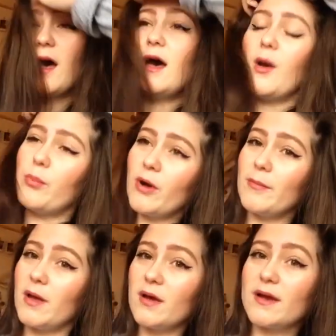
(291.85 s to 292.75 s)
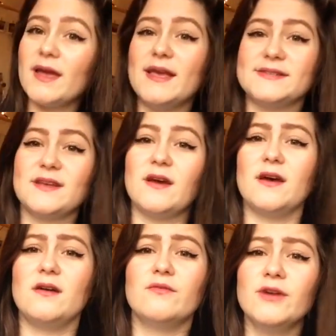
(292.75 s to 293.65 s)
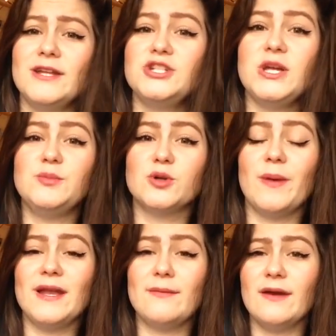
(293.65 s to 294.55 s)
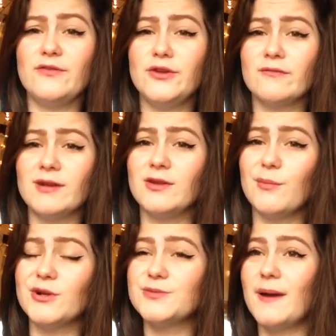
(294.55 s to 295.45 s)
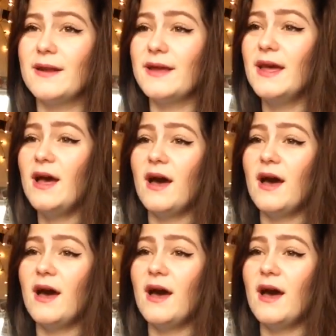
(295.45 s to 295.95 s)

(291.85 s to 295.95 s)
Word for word: Uh, Primark is uh, a really cheap shop anyway if you don't really know much about it.